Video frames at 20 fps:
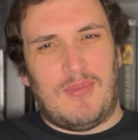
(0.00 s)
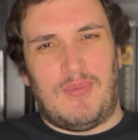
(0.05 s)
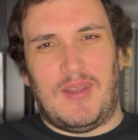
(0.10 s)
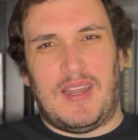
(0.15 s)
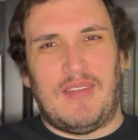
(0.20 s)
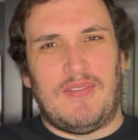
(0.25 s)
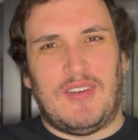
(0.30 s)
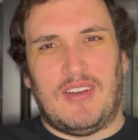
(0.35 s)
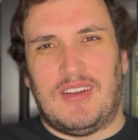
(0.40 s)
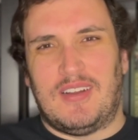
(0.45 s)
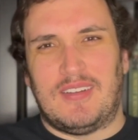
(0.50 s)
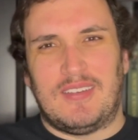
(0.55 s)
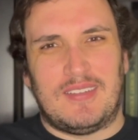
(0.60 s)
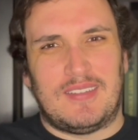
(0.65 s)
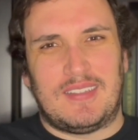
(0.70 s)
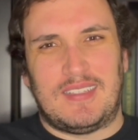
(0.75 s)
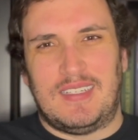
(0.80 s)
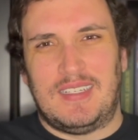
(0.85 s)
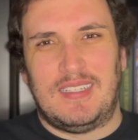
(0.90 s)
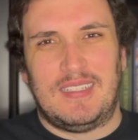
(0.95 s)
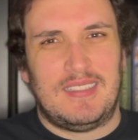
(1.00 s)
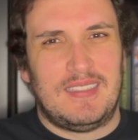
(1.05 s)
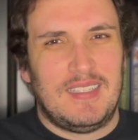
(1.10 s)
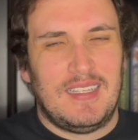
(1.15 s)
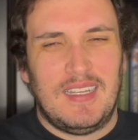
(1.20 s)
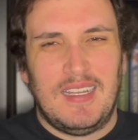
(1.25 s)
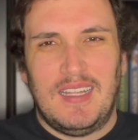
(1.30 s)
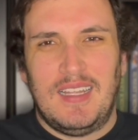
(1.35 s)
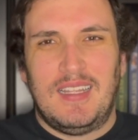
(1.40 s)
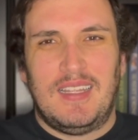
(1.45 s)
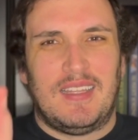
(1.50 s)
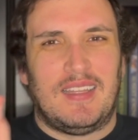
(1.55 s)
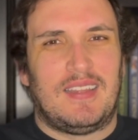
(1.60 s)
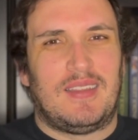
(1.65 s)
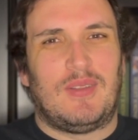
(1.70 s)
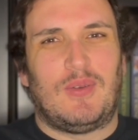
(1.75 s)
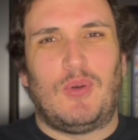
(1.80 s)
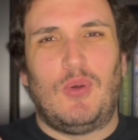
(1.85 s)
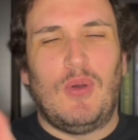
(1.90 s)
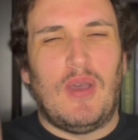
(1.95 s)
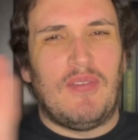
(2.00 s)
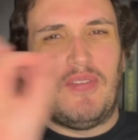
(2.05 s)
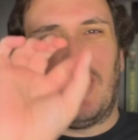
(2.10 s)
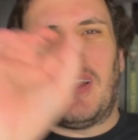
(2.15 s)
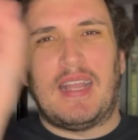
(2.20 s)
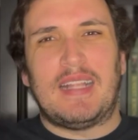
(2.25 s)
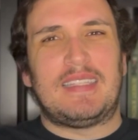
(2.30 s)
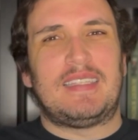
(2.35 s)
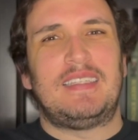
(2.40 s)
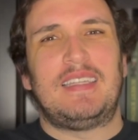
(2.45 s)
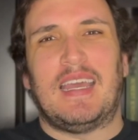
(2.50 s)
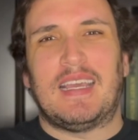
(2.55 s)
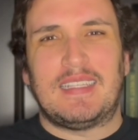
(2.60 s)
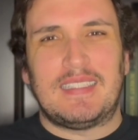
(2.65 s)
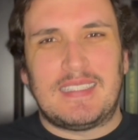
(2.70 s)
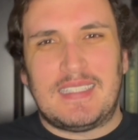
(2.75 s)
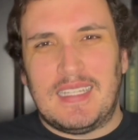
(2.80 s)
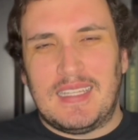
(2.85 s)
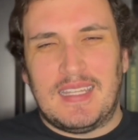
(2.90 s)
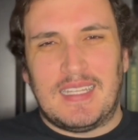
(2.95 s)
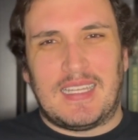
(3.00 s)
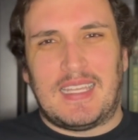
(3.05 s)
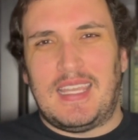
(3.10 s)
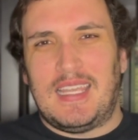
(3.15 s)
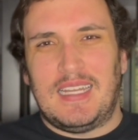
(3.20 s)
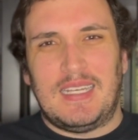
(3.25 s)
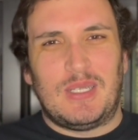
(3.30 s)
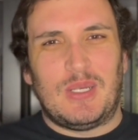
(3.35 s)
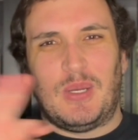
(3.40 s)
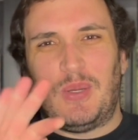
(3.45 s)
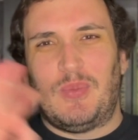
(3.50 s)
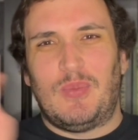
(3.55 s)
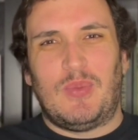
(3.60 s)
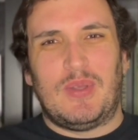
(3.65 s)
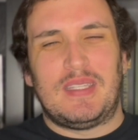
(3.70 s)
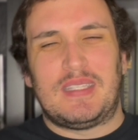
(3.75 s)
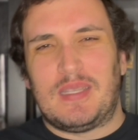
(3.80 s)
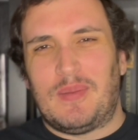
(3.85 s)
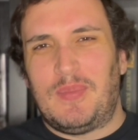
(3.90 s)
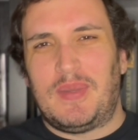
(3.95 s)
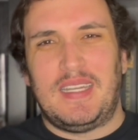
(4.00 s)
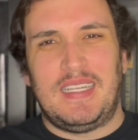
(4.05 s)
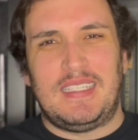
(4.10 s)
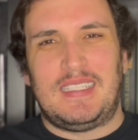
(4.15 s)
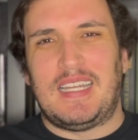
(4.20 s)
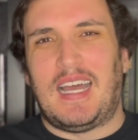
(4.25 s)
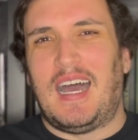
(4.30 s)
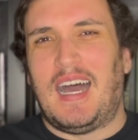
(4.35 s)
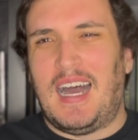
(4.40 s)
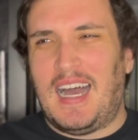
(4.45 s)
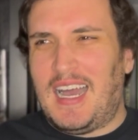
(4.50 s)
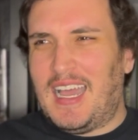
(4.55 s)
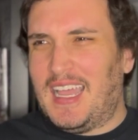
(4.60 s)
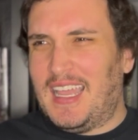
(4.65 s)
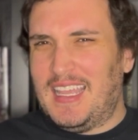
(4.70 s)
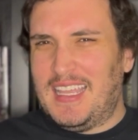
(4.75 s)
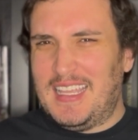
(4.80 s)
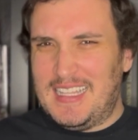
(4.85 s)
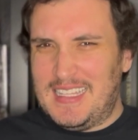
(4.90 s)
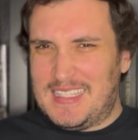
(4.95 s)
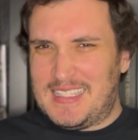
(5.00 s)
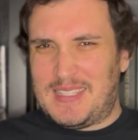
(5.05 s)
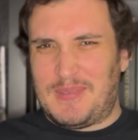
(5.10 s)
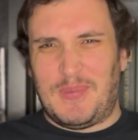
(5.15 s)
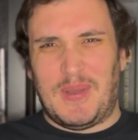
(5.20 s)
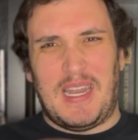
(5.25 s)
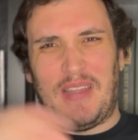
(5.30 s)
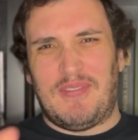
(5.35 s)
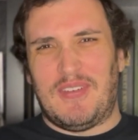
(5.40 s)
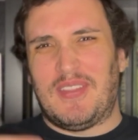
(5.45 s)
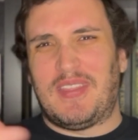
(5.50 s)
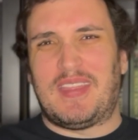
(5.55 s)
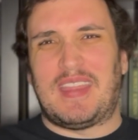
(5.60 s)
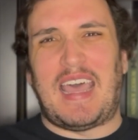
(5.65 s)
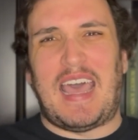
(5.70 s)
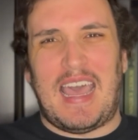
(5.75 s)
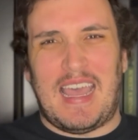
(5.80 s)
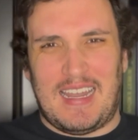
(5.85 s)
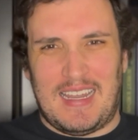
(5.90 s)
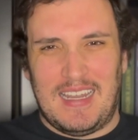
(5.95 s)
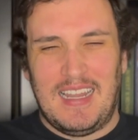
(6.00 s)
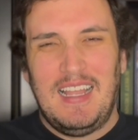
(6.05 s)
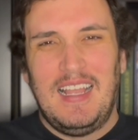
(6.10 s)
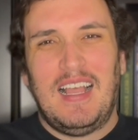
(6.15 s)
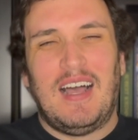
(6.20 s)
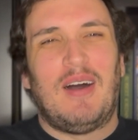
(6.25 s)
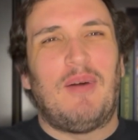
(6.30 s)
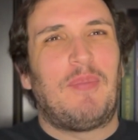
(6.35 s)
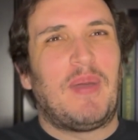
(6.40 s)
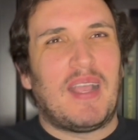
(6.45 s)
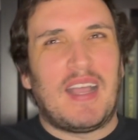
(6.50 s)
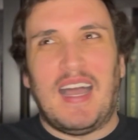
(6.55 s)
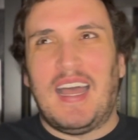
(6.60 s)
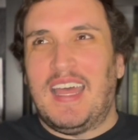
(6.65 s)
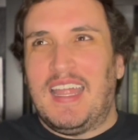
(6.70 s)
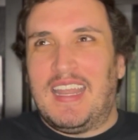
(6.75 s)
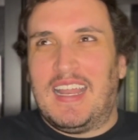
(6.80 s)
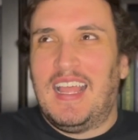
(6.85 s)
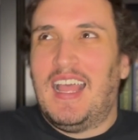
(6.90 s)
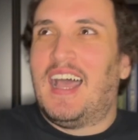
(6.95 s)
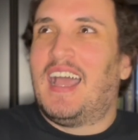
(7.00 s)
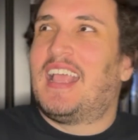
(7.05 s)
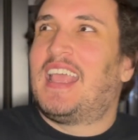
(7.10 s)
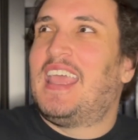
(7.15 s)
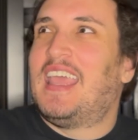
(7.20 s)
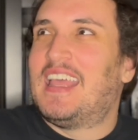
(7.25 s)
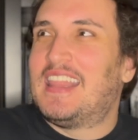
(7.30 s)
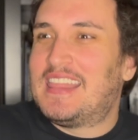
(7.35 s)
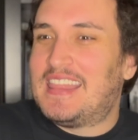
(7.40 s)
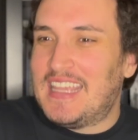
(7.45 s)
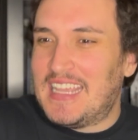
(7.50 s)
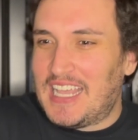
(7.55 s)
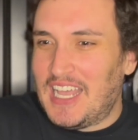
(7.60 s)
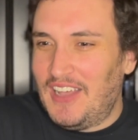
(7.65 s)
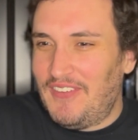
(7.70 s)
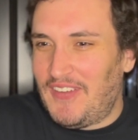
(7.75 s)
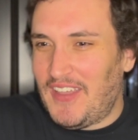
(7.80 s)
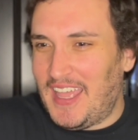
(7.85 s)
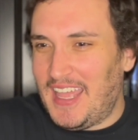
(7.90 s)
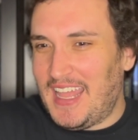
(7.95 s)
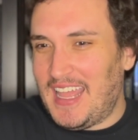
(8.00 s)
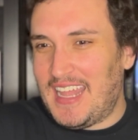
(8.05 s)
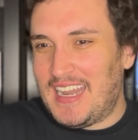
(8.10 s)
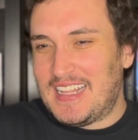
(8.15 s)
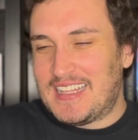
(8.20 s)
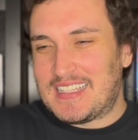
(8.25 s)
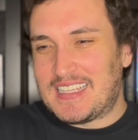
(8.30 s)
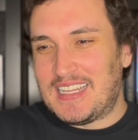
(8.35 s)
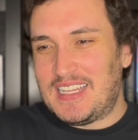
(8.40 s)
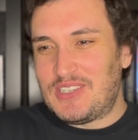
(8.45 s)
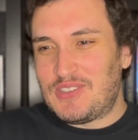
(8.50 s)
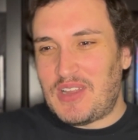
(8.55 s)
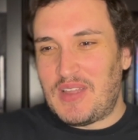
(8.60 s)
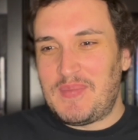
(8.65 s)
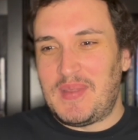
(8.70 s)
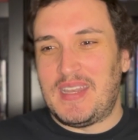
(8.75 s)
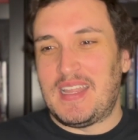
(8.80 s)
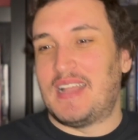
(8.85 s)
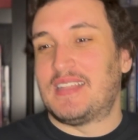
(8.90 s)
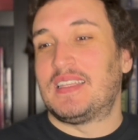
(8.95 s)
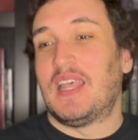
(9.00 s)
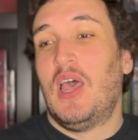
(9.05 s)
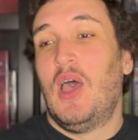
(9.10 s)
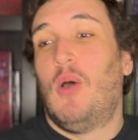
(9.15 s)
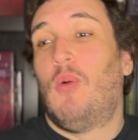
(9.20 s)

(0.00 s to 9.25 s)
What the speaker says: Whatever, whoever gets next in the kingdom when somebody dies, whatever that, oh my god, I can't think of it, and it's gonna drive me nuts.